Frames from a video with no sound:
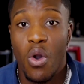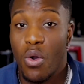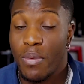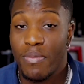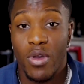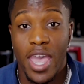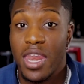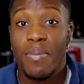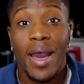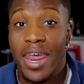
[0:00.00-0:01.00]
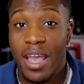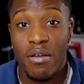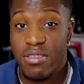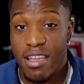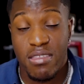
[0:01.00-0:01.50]
or anybody
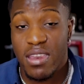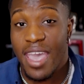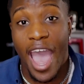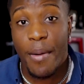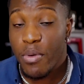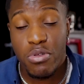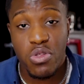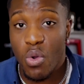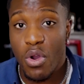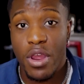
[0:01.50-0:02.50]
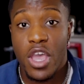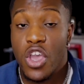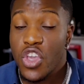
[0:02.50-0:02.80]
else that's in the Apple store,